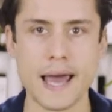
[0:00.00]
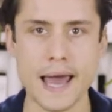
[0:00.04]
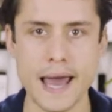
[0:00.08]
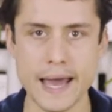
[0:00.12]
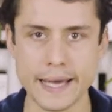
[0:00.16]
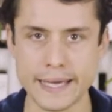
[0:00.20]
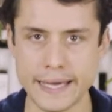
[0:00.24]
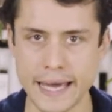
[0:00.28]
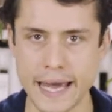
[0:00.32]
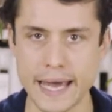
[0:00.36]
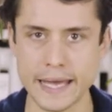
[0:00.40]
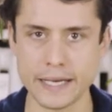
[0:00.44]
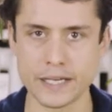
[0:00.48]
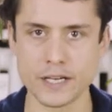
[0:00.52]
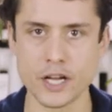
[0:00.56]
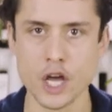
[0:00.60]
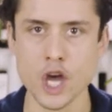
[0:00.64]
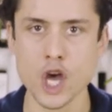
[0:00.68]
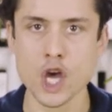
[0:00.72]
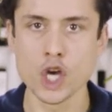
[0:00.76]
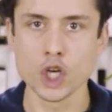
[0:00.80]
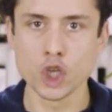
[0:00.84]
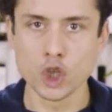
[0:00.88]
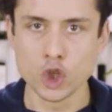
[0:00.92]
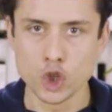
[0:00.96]
Again,
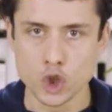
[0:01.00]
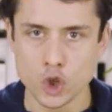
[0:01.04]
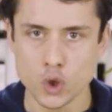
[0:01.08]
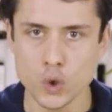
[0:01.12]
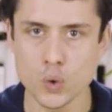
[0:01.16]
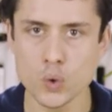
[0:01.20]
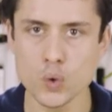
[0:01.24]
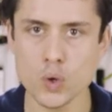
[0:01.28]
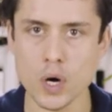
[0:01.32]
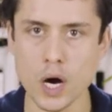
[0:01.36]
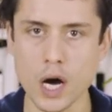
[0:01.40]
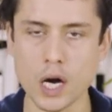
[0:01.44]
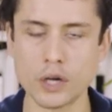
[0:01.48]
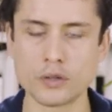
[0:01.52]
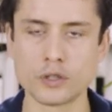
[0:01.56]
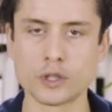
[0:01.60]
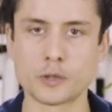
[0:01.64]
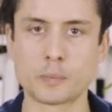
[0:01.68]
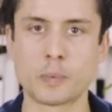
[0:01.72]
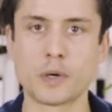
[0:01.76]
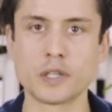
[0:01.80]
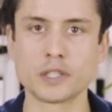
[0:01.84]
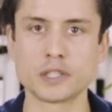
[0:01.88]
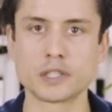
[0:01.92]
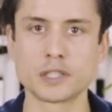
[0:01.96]
you are
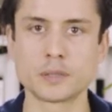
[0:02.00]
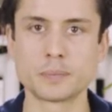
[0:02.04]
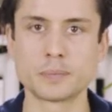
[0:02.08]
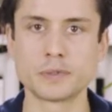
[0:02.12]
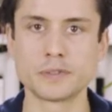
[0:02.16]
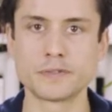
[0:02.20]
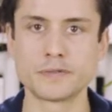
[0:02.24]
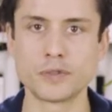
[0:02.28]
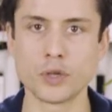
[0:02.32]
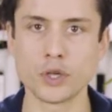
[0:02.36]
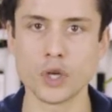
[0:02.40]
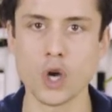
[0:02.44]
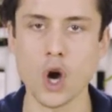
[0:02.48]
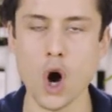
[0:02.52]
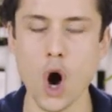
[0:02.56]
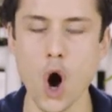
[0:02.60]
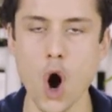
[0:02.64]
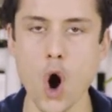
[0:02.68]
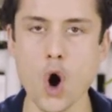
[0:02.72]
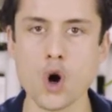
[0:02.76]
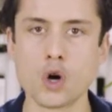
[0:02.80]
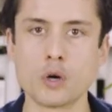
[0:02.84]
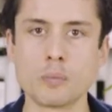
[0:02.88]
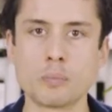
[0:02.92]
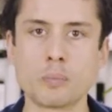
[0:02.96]
responsible for your
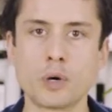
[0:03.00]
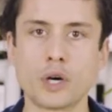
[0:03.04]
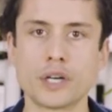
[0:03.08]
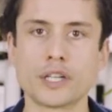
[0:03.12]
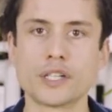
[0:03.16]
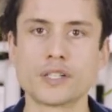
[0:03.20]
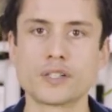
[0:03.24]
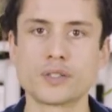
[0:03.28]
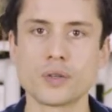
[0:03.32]
own body,